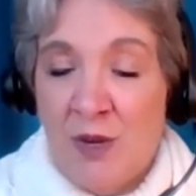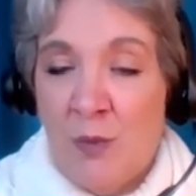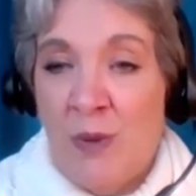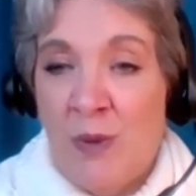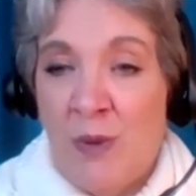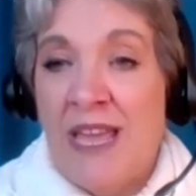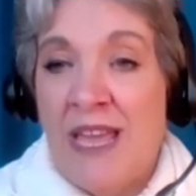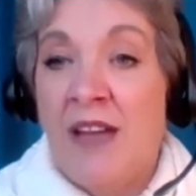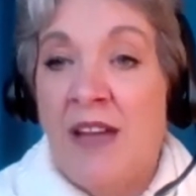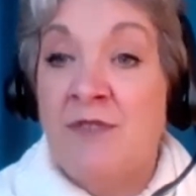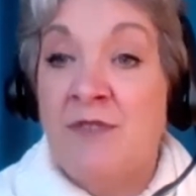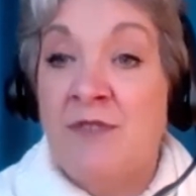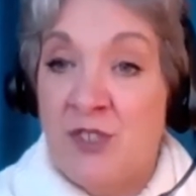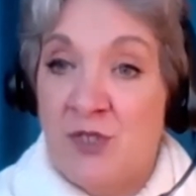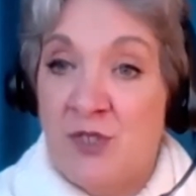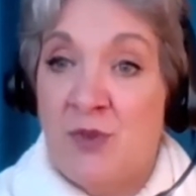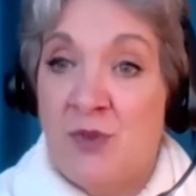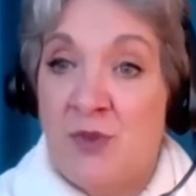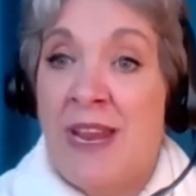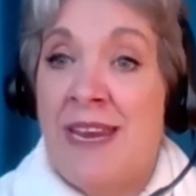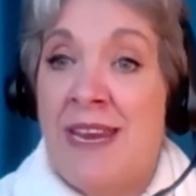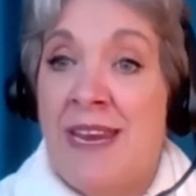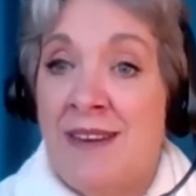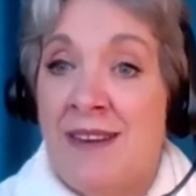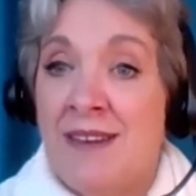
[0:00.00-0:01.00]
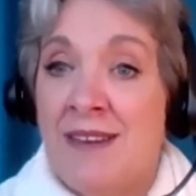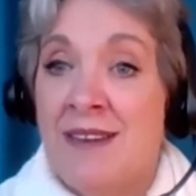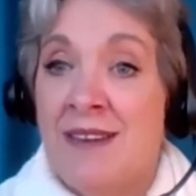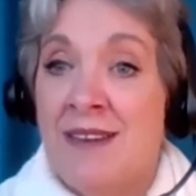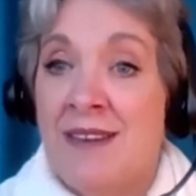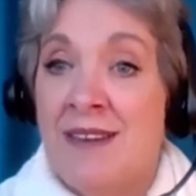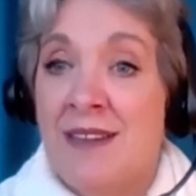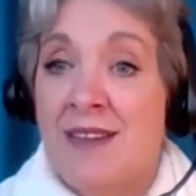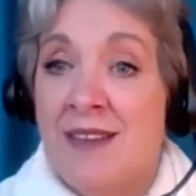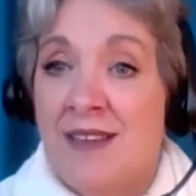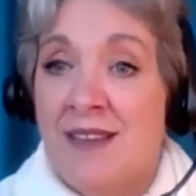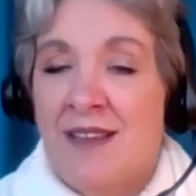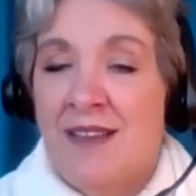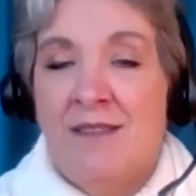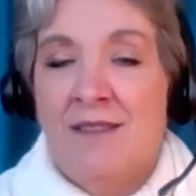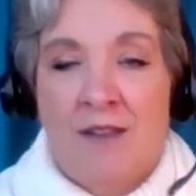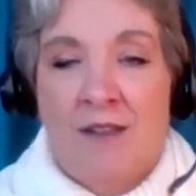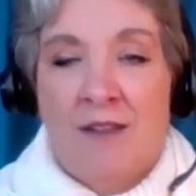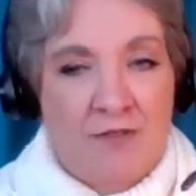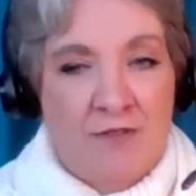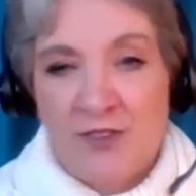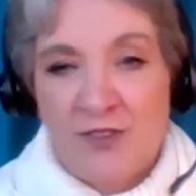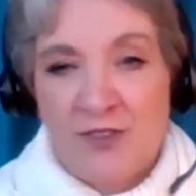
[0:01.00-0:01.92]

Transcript: we have to drain it, not the